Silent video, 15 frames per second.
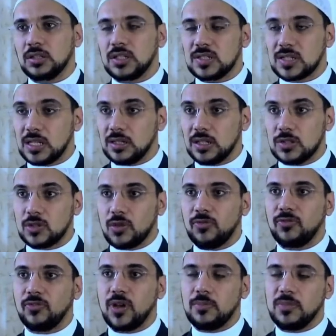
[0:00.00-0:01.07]
descendants of
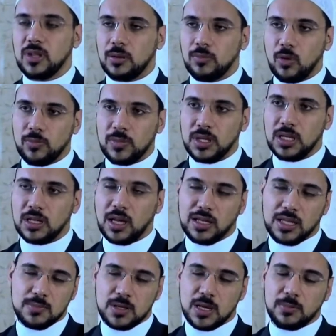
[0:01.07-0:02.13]
Amir al-Mu'mineen
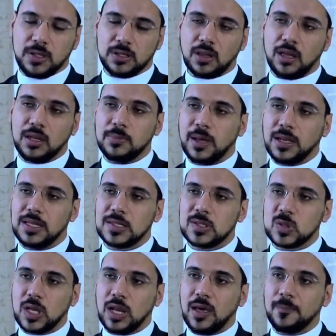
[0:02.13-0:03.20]
Ali ibn Abi Talib alayhi
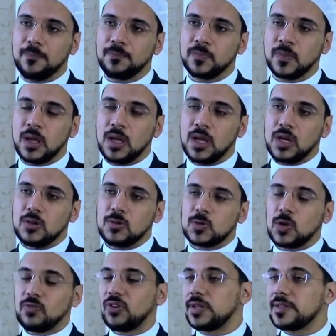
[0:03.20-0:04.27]
salam.
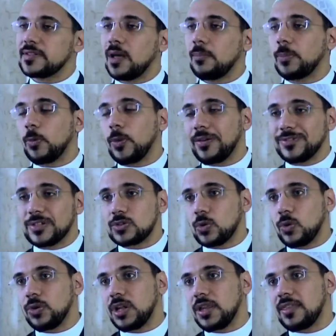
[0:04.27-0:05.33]
So for example, we have a
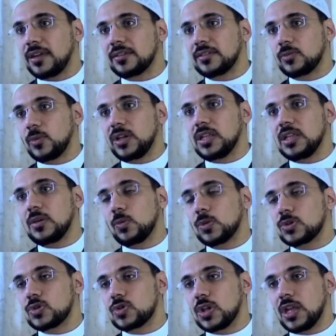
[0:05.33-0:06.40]
story that when he
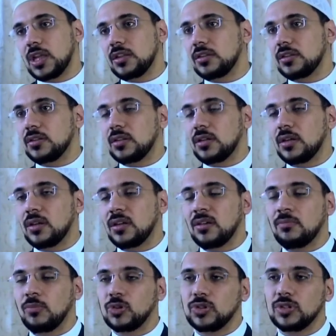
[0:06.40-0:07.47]
was in
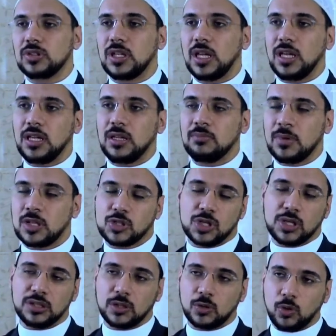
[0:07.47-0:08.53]
modern day
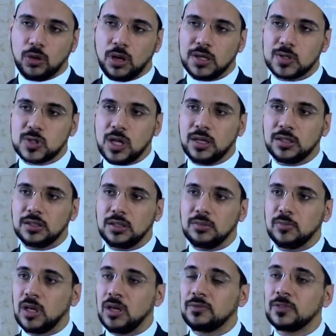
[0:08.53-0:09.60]
Mashhad in Khurasan in
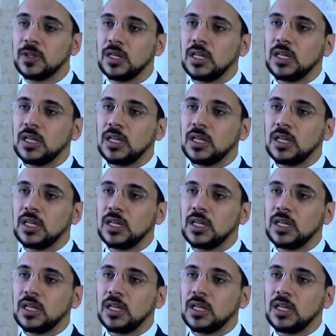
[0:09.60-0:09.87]
Merv,